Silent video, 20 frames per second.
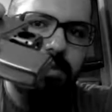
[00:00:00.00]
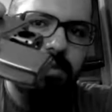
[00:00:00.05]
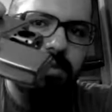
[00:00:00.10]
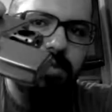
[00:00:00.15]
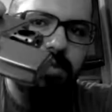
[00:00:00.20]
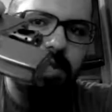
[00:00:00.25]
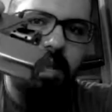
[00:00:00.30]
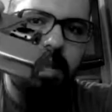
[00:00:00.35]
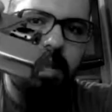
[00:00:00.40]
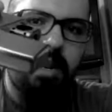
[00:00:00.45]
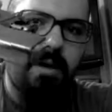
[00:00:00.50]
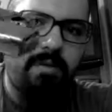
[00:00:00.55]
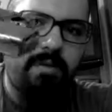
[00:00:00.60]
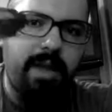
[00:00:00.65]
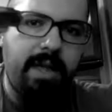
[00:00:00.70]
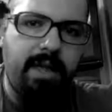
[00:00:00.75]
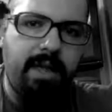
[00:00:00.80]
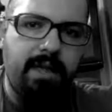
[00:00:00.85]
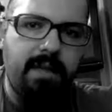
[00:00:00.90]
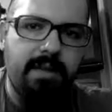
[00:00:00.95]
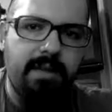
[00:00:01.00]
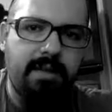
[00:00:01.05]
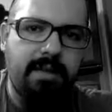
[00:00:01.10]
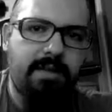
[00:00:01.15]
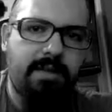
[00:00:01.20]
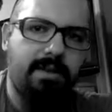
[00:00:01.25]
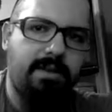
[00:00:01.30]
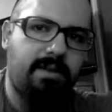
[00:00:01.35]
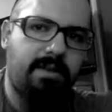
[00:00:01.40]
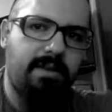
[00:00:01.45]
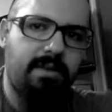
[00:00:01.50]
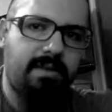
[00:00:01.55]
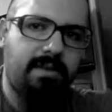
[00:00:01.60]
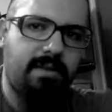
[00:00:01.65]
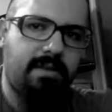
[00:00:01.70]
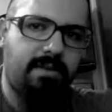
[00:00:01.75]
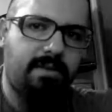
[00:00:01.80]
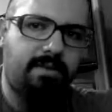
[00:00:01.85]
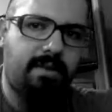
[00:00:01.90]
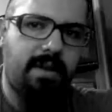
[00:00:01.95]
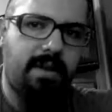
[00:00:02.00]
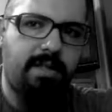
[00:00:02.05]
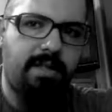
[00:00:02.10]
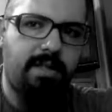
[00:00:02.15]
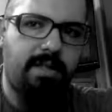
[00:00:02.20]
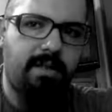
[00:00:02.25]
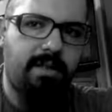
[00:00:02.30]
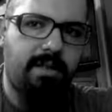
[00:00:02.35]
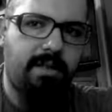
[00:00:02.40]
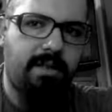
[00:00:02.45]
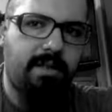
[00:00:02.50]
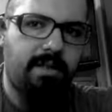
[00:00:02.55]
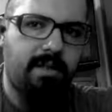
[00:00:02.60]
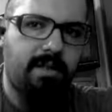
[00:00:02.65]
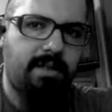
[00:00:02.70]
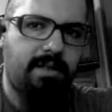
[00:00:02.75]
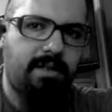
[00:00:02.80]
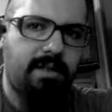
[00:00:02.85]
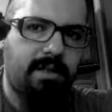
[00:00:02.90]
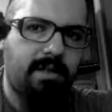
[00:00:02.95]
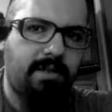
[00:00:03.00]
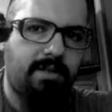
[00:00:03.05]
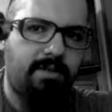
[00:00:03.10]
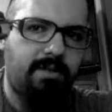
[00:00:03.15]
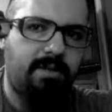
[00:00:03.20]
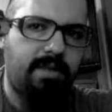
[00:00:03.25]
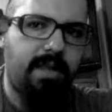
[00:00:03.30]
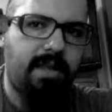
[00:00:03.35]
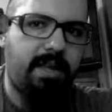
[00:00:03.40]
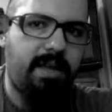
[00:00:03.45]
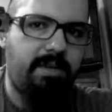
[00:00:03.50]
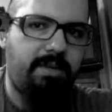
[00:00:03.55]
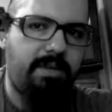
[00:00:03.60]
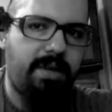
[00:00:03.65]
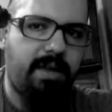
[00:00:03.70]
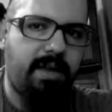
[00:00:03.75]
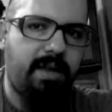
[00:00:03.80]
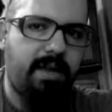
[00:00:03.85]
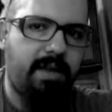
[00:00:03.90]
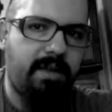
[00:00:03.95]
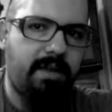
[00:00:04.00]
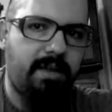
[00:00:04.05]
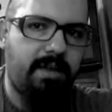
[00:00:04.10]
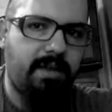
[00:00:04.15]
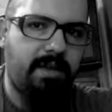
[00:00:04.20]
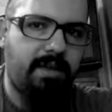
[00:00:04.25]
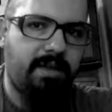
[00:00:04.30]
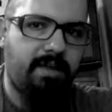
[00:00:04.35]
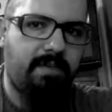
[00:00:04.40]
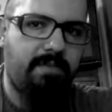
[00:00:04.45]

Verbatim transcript: take it away, right? It's here, you take it away, the